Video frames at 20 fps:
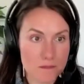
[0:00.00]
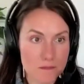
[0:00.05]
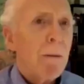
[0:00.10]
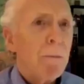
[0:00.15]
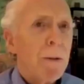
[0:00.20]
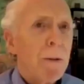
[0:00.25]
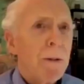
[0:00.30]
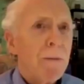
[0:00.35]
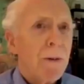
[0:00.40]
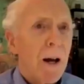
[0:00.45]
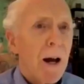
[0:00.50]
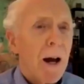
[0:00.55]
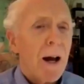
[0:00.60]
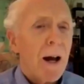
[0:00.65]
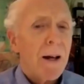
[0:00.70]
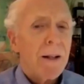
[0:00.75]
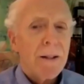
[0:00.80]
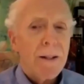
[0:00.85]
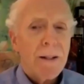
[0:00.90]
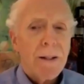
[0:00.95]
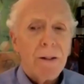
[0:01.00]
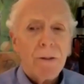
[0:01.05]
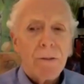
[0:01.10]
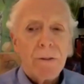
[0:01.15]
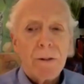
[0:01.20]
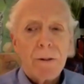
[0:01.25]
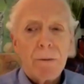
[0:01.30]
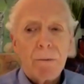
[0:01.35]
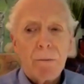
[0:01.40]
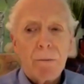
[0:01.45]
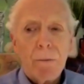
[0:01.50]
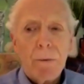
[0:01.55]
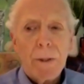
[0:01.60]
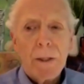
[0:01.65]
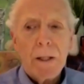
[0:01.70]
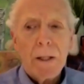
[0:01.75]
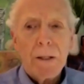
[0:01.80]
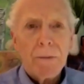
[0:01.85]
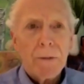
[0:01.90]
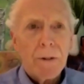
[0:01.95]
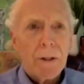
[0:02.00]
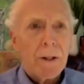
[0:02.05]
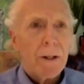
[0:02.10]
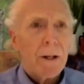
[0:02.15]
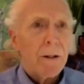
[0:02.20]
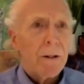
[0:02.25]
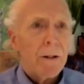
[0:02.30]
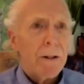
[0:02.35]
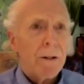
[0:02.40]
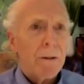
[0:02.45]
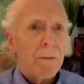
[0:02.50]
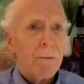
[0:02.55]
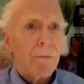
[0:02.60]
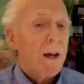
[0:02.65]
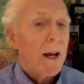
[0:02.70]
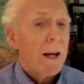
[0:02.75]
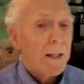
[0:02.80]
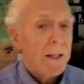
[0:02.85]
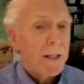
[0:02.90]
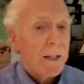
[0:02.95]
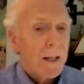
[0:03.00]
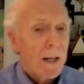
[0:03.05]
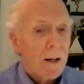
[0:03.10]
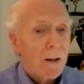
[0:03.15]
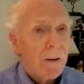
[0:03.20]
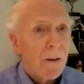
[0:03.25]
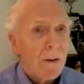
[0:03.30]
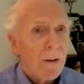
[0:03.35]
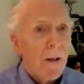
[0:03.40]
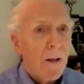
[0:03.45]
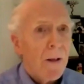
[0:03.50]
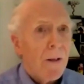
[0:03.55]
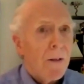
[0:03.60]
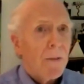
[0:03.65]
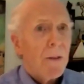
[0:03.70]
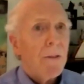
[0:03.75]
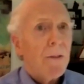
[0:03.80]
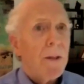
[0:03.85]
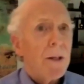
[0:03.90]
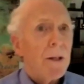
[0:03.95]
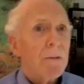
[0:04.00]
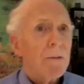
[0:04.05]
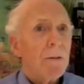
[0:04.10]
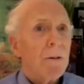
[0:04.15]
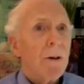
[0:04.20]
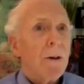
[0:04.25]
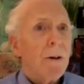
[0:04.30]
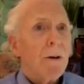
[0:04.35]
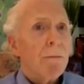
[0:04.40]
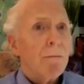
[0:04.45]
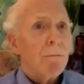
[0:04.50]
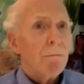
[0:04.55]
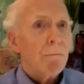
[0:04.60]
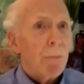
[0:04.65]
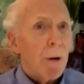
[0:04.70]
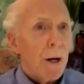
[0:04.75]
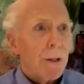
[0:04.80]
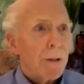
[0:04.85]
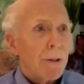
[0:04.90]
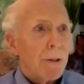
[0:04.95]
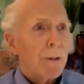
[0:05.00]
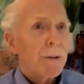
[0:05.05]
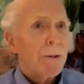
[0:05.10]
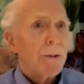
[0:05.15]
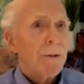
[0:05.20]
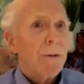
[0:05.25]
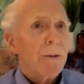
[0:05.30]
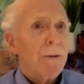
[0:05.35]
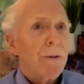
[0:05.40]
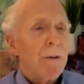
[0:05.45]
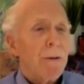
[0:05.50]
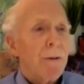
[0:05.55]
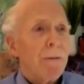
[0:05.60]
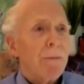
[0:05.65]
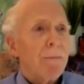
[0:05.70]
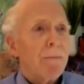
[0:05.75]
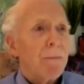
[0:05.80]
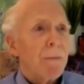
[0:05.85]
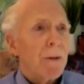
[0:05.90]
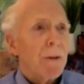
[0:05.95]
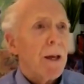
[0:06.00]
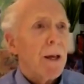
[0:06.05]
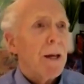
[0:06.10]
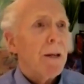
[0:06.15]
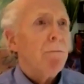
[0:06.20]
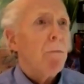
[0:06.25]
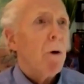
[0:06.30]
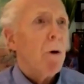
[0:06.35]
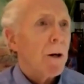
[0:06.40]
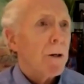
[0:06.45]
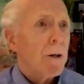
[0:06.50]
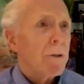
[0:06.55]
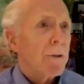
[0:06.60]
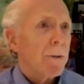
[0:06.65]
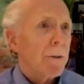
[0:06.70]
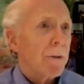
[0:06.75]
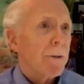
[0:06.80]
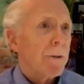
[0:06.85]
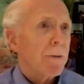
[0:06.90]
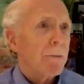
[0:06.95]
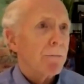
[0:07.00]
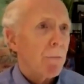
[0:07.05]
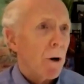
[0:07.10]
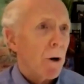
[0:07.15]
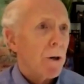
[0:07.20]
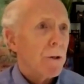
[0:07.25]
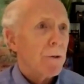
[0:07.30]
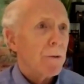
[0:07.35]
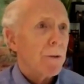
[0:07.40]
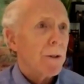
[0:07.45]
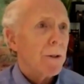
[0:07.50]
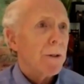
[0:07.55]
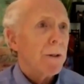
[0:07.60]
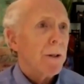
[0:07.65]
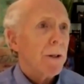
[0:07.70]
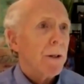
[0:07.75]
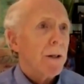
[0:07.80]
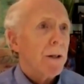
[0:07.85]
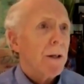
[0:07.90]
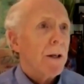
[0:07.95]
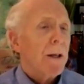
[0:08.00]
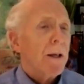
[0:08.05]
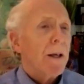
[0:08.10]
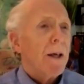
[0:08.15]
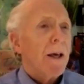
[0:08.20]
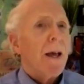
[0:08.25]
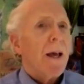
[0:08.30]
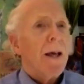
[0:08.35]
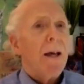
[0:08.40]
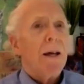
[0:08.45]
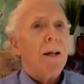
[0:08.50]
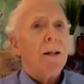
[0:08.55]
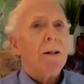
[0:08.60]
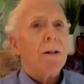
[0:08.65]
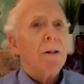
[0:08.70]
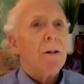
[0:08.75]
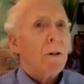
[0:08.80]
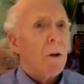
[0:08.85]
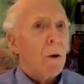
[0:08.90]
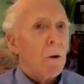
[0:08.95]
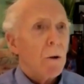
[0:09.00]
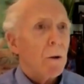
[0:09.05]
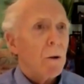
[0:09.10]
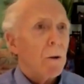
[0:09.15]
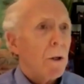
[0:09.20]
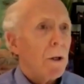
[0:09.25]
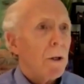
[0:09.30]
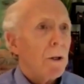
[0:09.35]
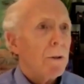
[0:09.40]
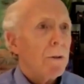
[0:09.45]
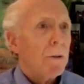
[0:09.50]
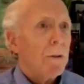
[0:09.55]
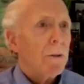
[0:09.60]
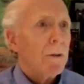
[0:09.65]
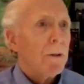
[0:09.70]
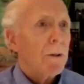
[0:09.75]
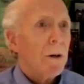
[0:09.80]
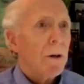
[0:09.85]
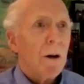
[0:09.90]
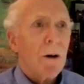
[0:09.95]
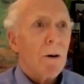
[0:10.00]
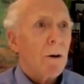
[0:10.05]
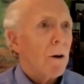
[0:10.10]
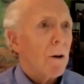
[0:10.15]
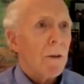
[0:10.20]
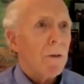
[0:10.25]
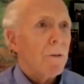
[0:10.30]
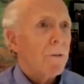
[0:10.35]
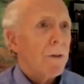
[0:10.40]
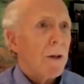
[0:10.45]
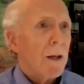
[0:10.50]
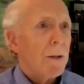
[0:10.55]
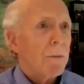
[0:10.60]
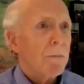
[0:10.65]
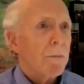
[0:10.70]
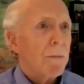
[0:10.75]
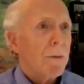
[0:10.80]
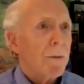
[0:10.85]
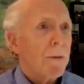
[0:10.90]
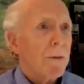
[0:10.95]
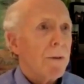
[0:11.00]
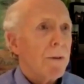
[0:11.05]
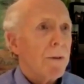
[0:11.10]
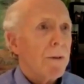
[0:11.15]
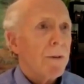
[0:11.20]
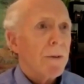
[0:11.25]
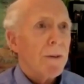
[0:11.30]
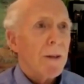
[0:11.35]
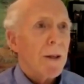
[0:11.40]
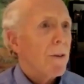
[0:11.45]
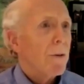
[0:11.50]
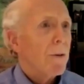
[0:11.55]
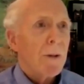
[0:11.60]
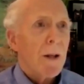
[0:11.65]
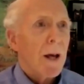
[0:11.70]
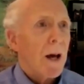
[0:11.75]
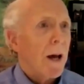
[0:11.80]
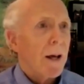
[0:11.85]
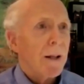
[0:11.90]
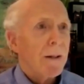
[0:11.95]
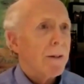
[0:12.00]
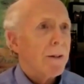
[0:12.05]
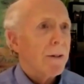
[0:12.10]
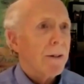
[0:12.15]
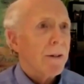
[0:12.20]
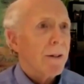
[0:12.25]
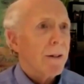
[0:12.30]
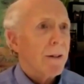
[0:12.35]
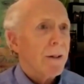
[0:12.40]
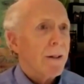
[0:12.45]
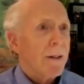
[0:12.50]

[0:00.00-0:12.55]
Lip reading: The problem we've got is that we live in a society now that thinks that butter and margarine and canola oil are all the same, and they're not.